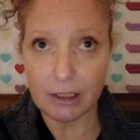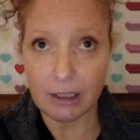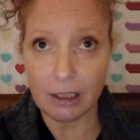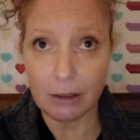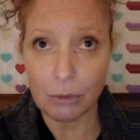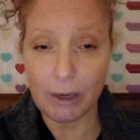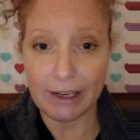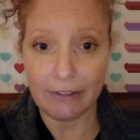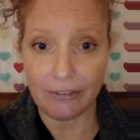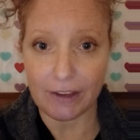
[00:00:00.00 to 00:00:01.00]
way
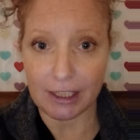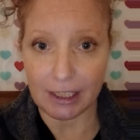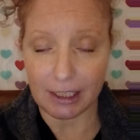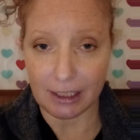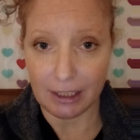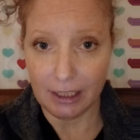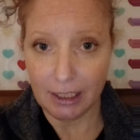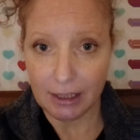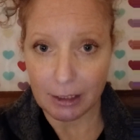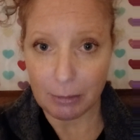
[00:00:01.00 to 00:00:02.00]
of thinking,
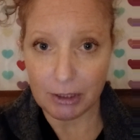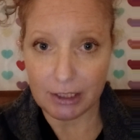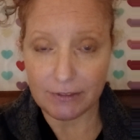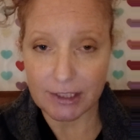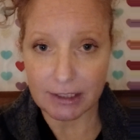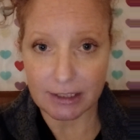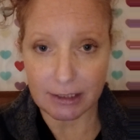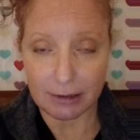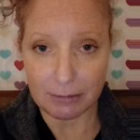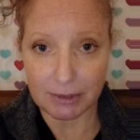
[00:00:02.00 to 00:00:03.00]
the belief
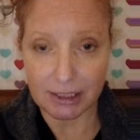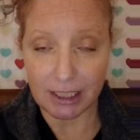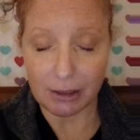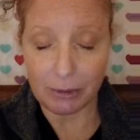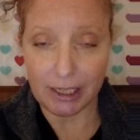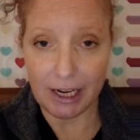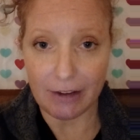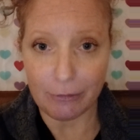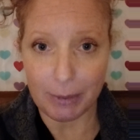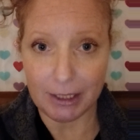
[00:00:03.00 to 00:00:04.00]
systems that we
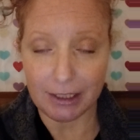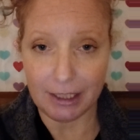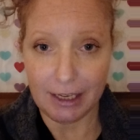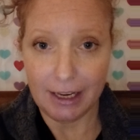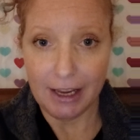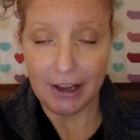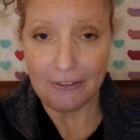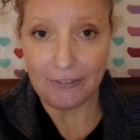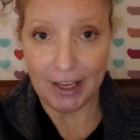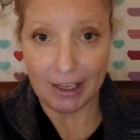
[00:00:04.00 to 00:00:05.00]
have been
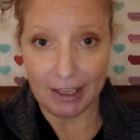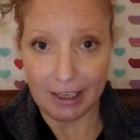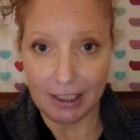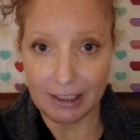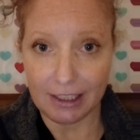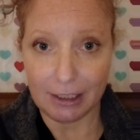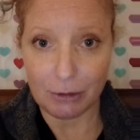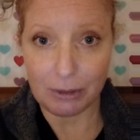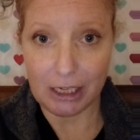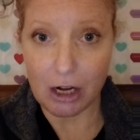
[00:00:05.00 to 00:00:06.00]
fed and
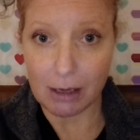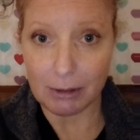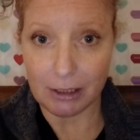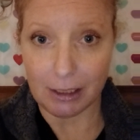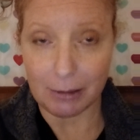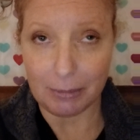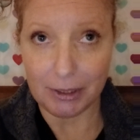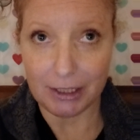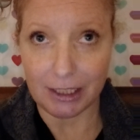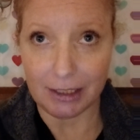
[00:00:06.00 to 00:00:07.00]
we gobble up,
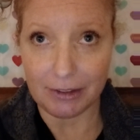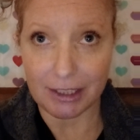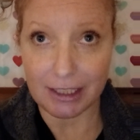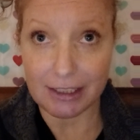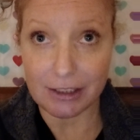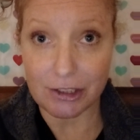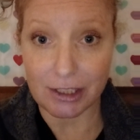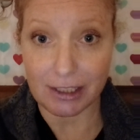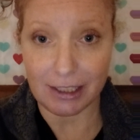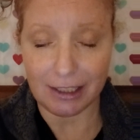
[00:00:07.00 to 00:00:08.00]
the
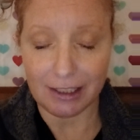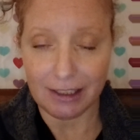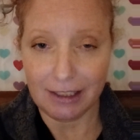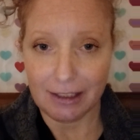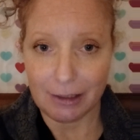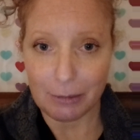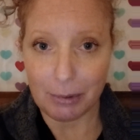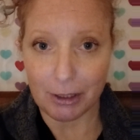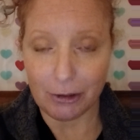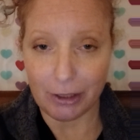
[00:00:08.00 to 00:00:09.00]
conditioning, the
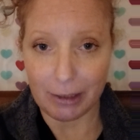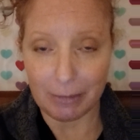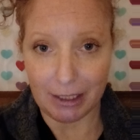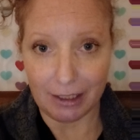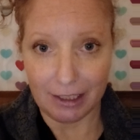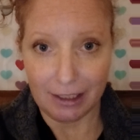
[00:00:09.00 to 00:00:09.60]
programming.